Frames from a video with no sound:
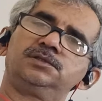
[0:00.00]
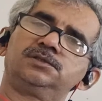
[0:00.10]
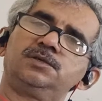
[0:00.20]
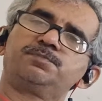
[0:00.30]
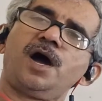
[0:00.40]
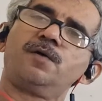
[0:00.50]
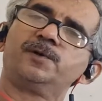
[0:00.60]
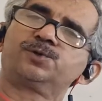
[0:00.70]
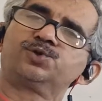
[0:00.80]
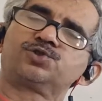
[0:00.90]
the
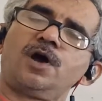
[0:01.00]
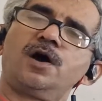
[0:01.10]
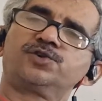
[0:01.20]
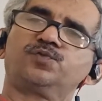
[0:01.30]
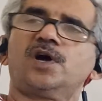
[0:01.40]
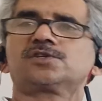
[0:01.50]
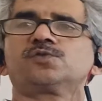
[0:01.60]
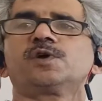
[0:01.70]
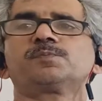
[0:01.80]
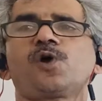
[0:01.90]
power to charge
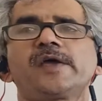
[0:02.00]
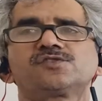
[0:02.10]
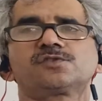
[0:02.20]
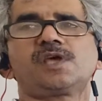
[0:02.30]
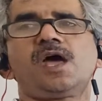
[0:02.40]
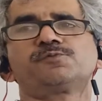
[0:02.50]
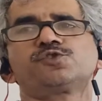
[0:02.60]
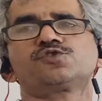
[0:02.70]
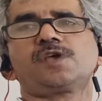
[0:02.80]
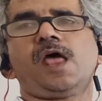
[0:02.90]
whatever price they have
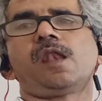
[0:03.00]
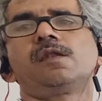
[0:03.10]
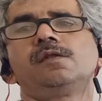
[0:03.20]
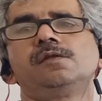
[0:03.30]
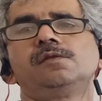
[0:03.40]
to sell.